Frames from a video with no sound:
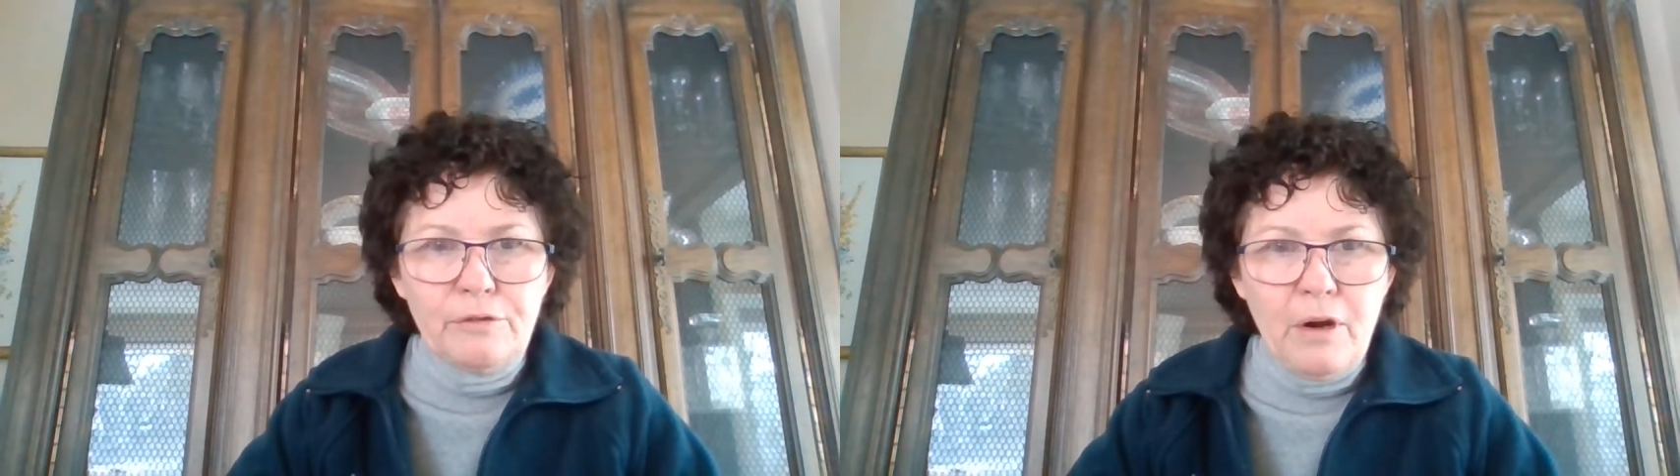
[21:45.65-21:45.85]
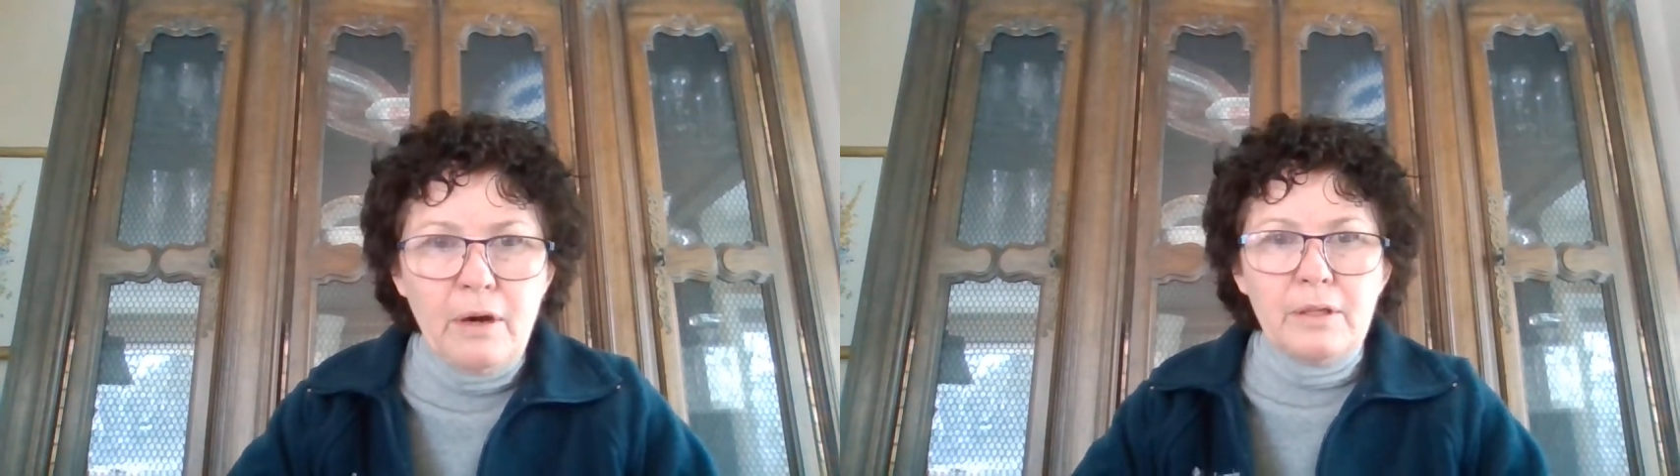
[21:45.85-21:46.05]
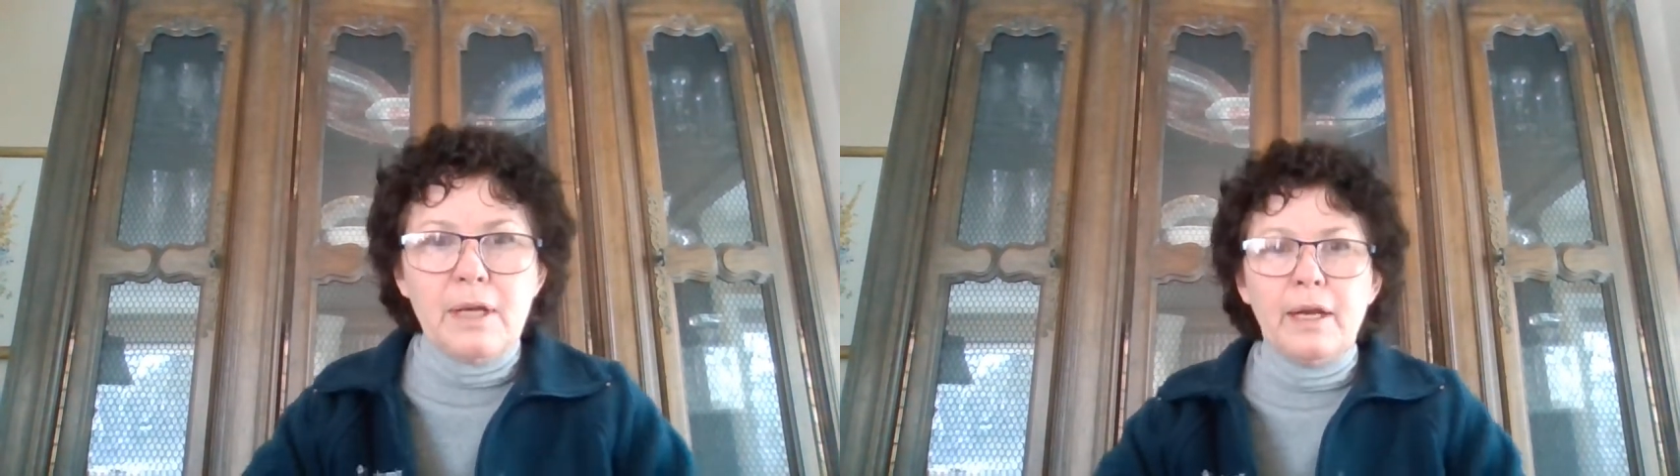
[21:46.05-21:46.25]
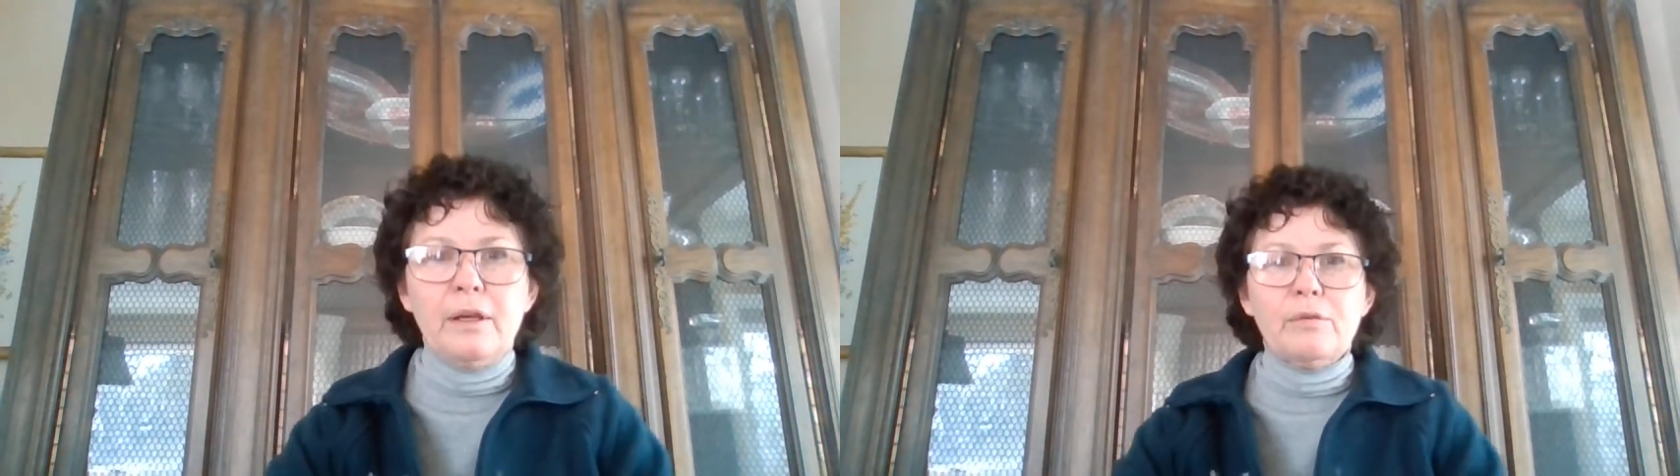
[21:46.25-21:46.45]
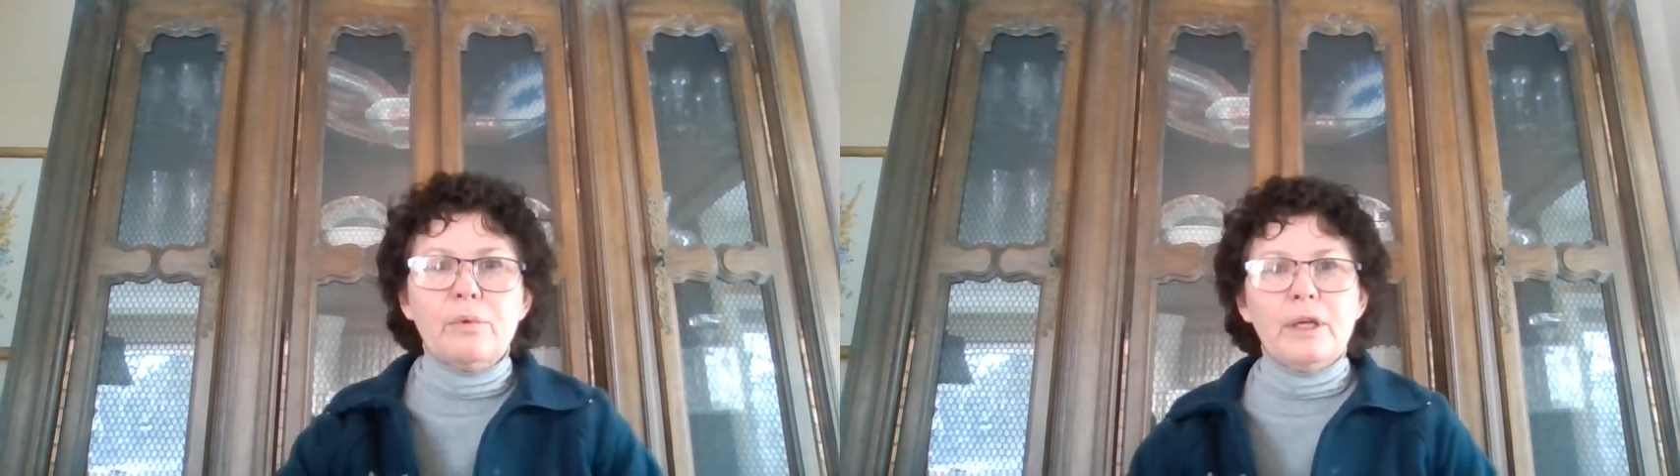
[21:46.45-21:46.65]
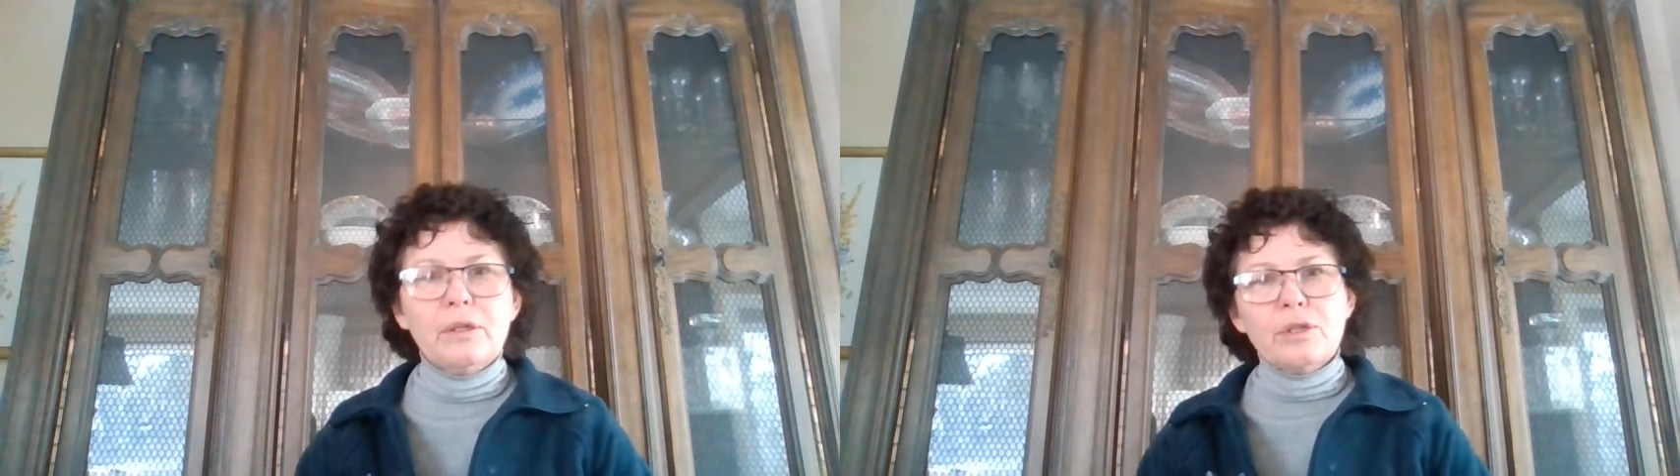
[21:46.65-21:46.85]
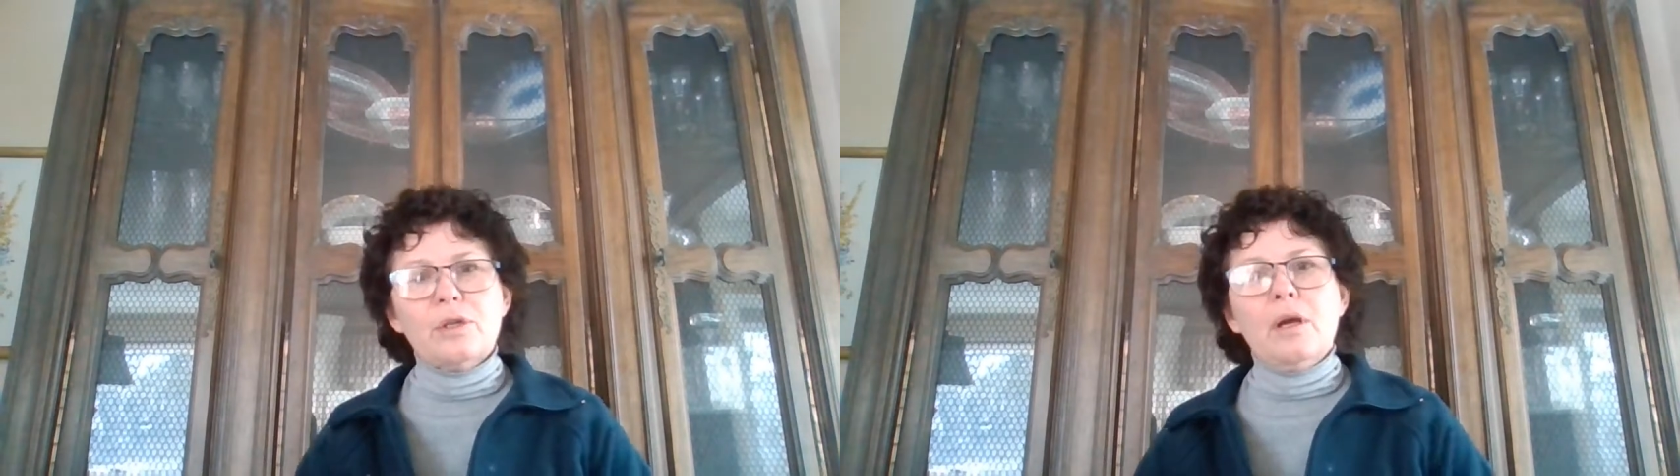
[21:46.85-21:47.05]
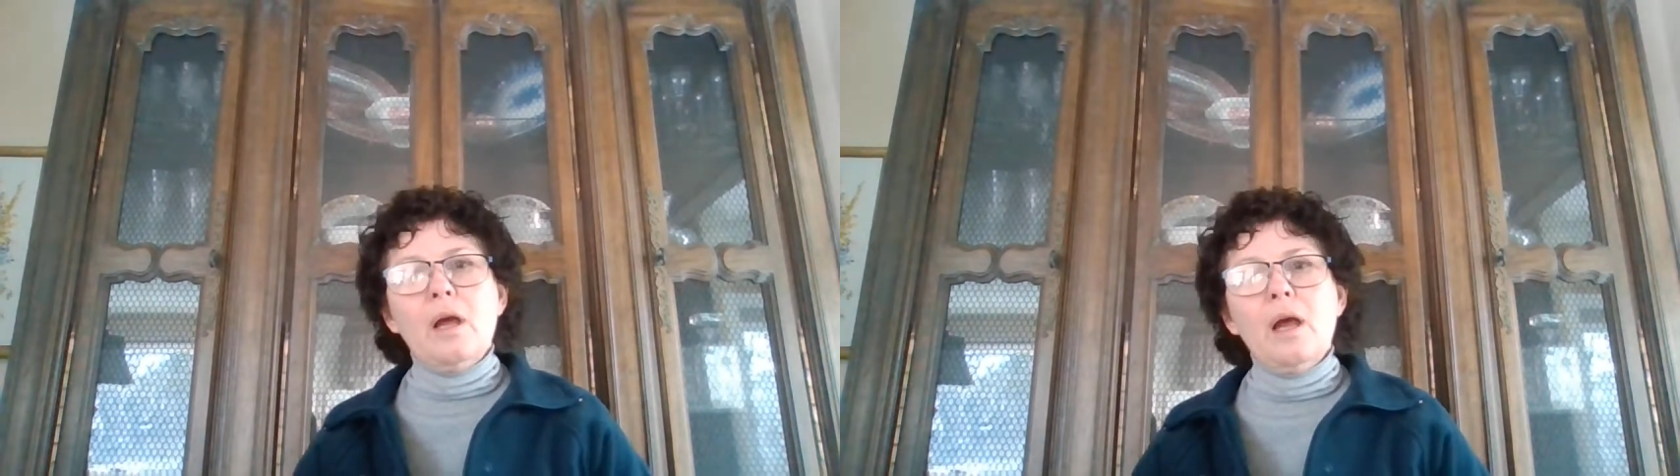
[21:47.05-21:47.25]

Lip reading: far as I can reach.